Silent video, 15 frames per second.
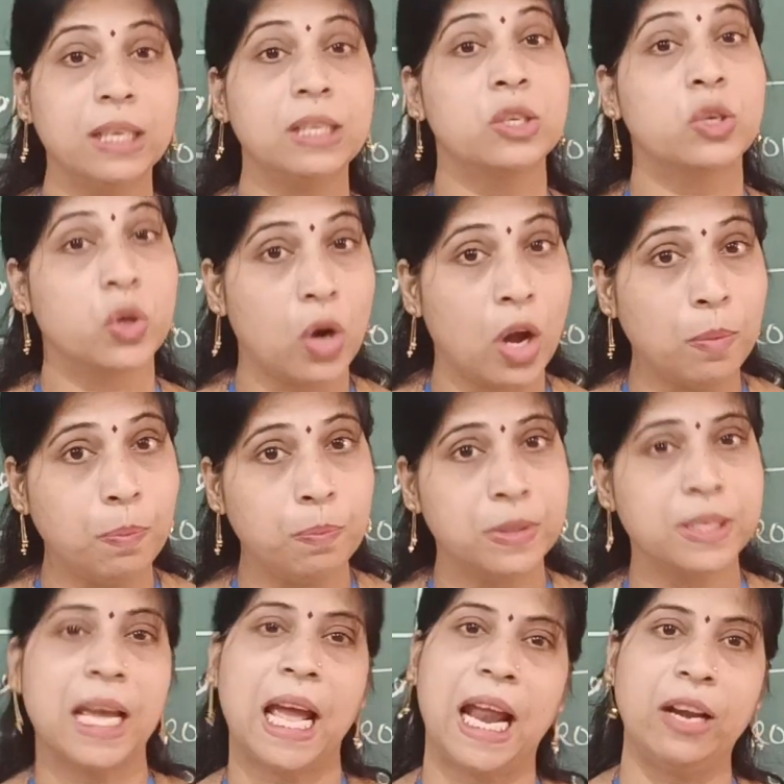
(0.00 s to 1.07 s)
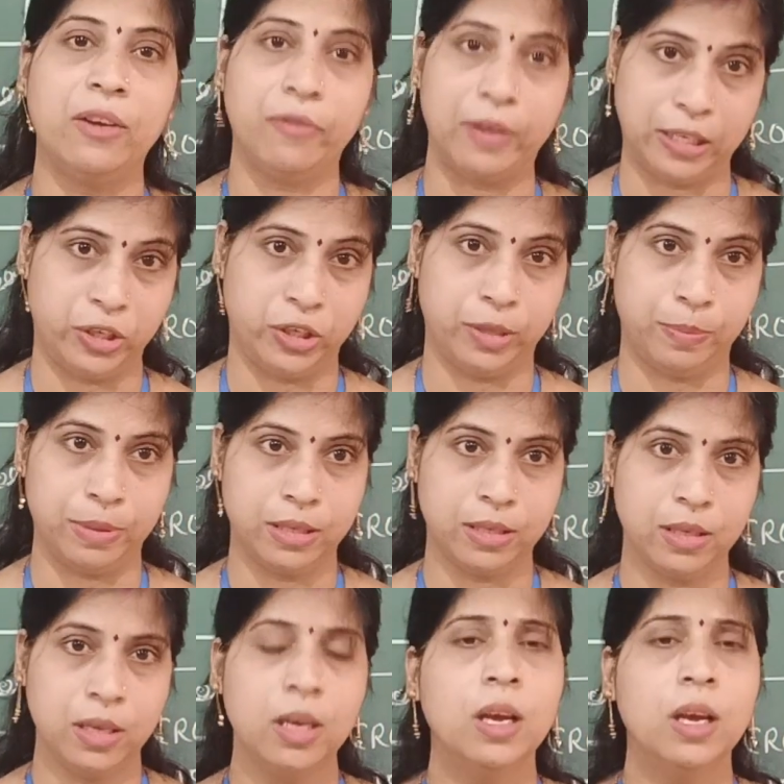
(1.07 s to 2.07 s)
is crops and vegetables.